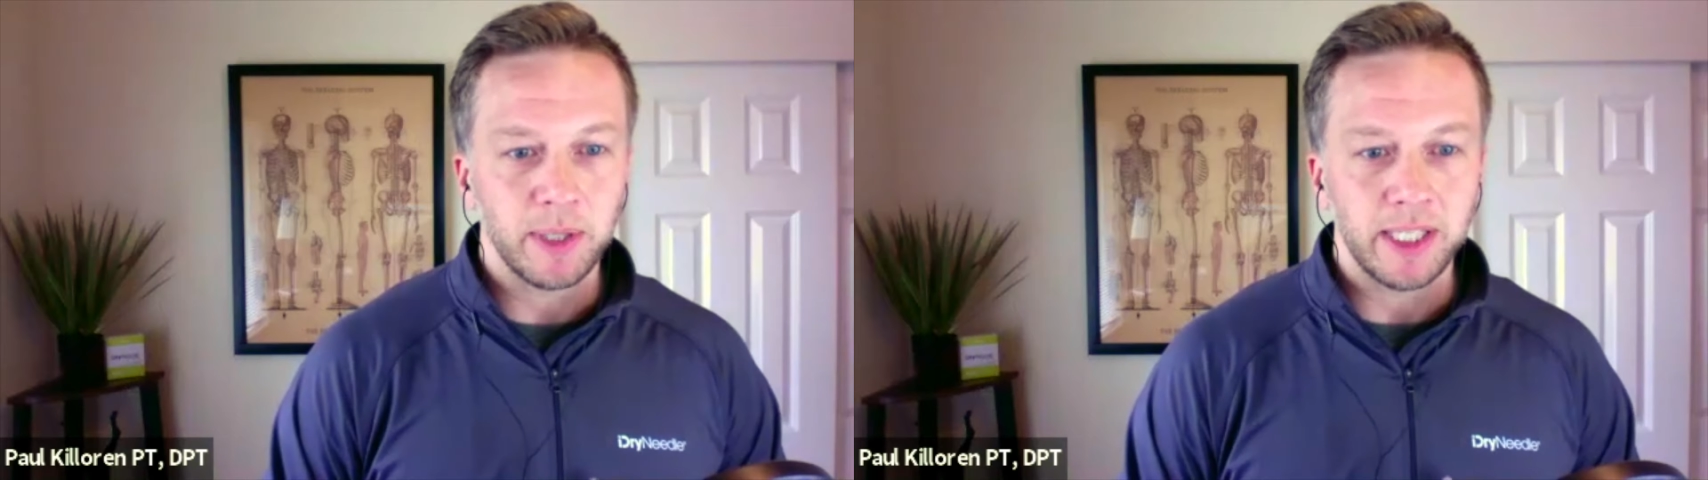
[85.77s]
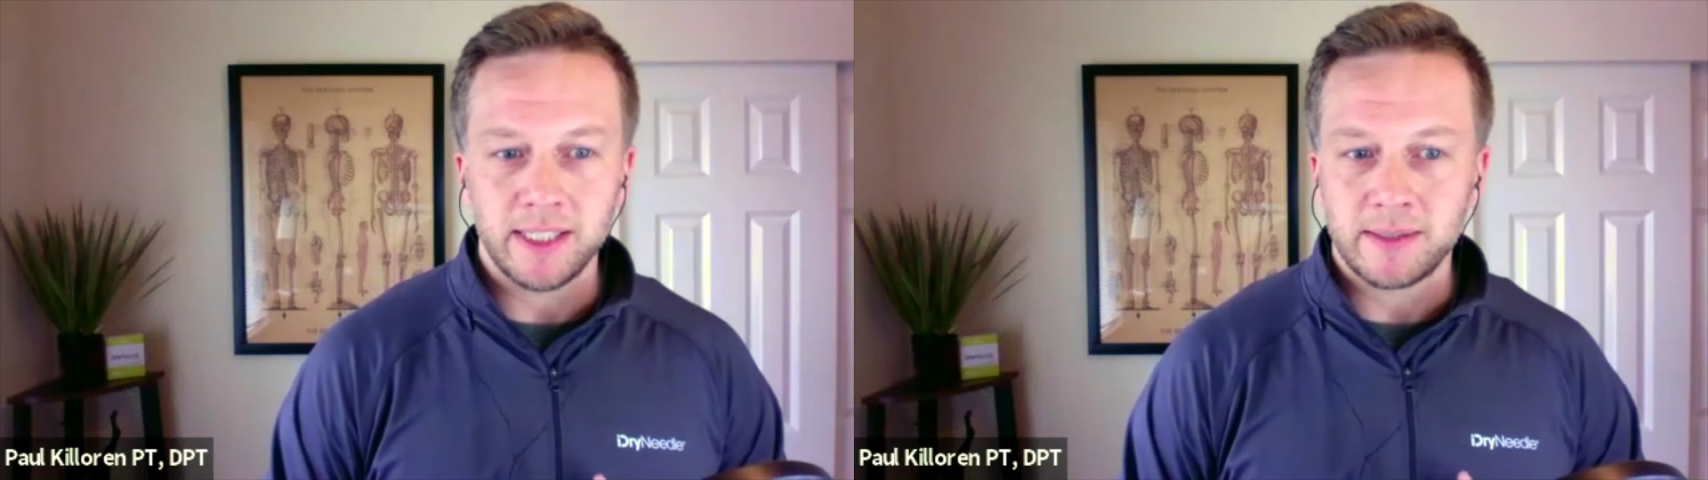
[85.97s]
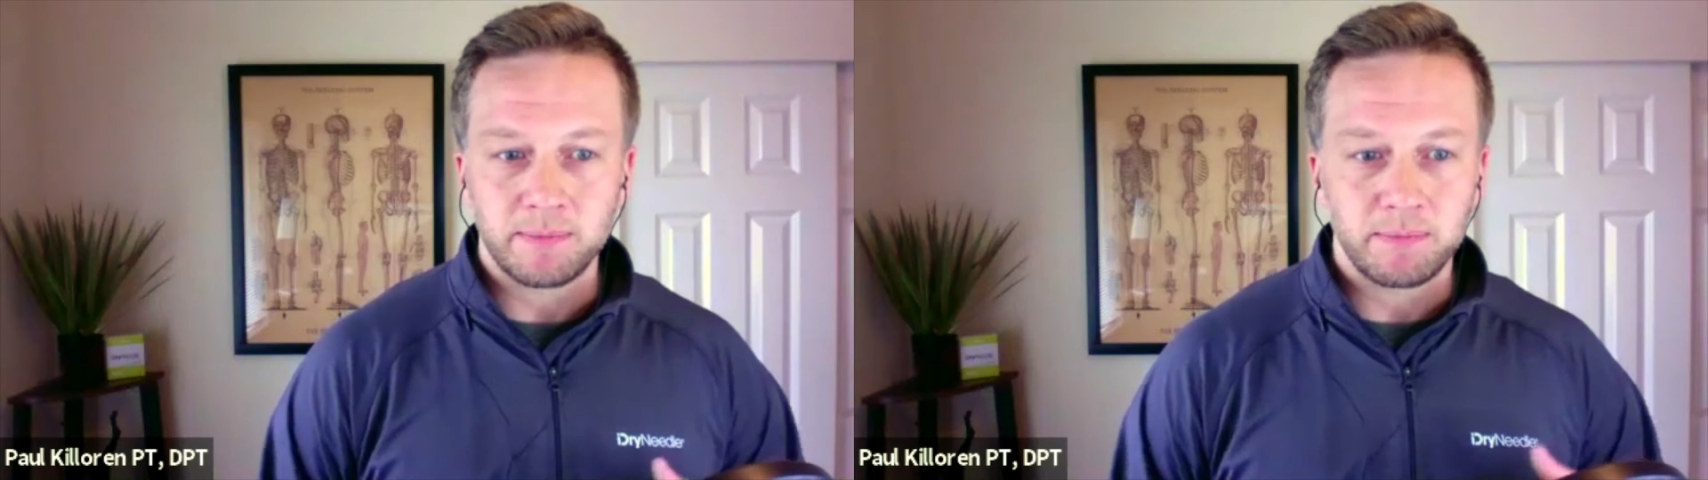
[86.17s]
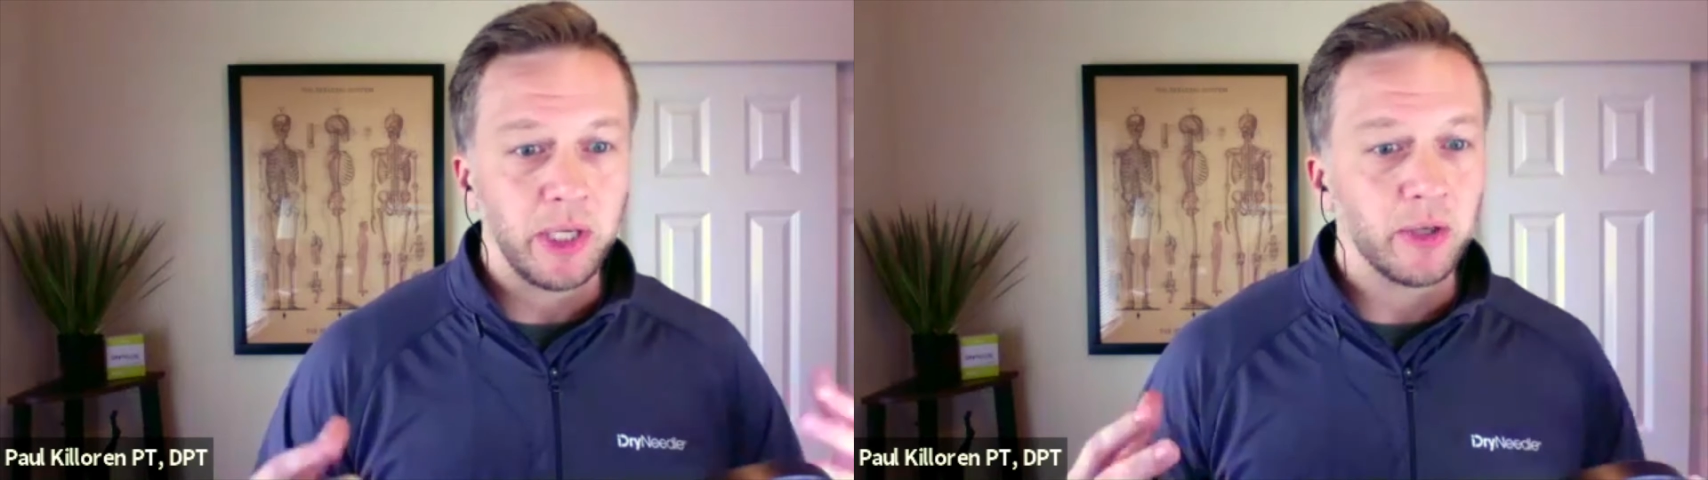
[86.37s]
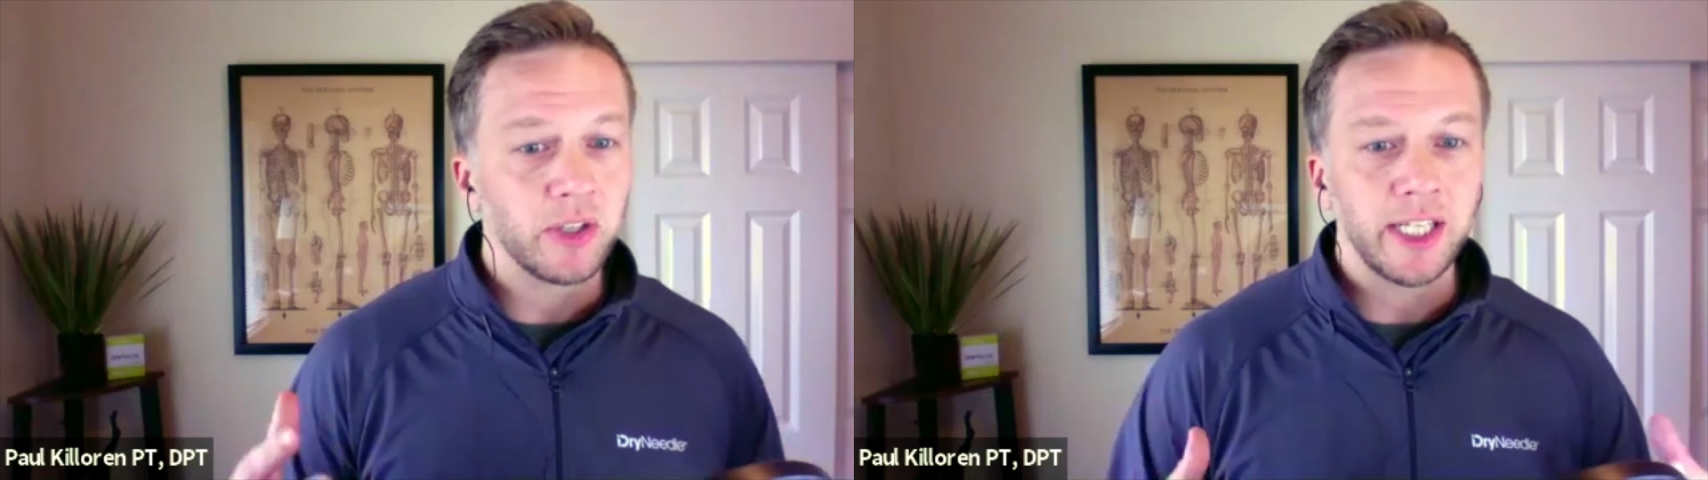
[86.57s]
but he's
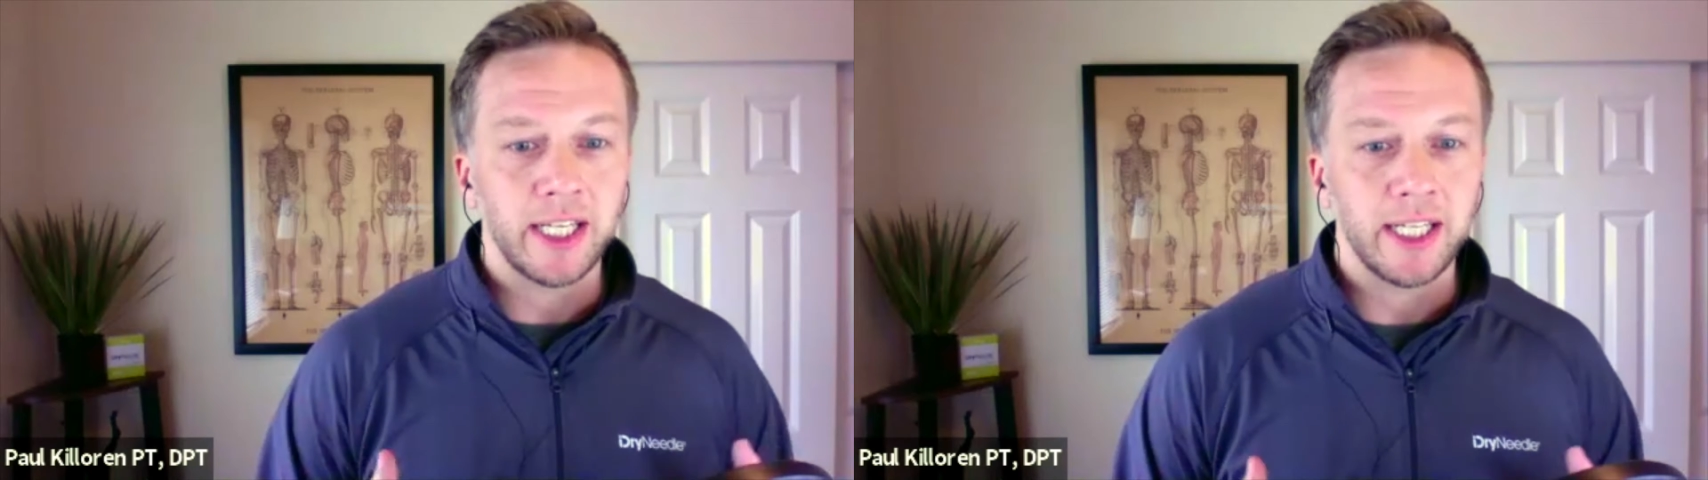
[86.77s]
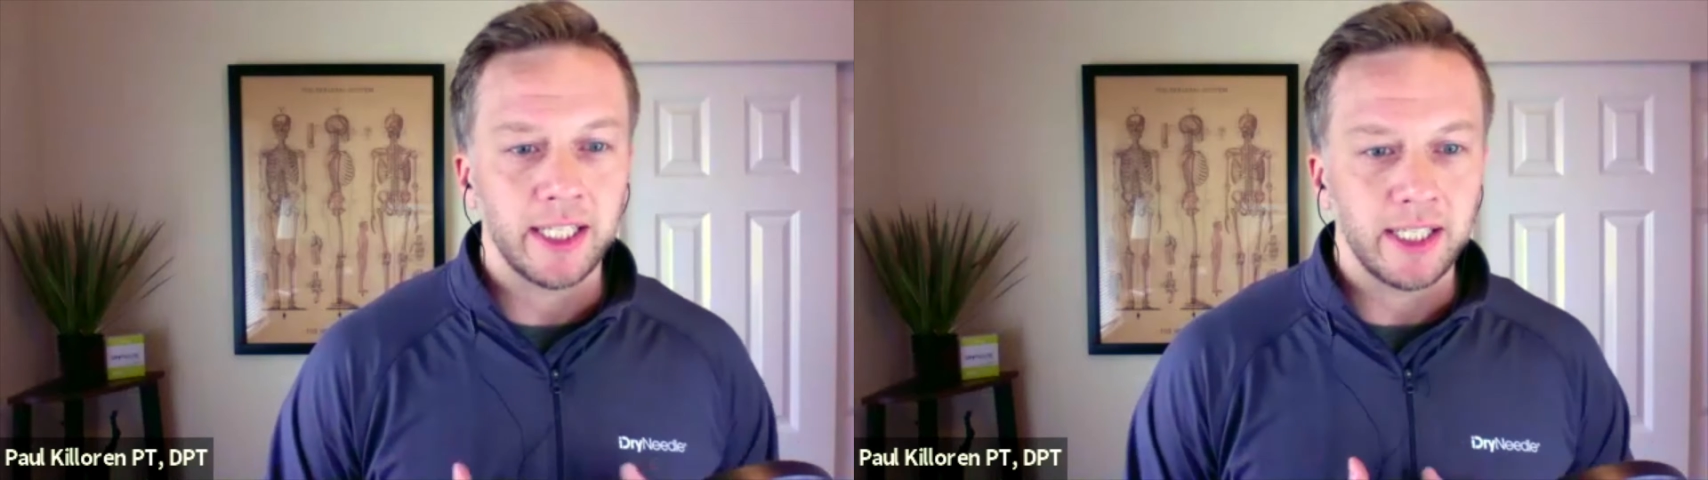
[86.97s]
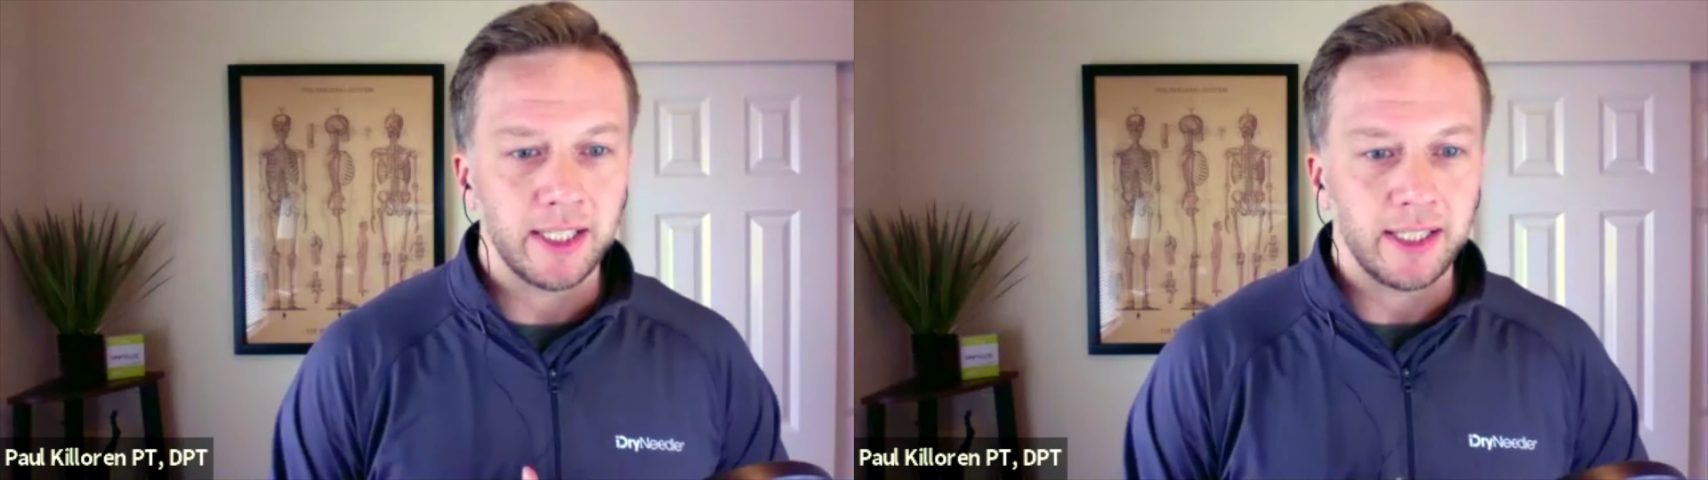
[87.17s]
purely in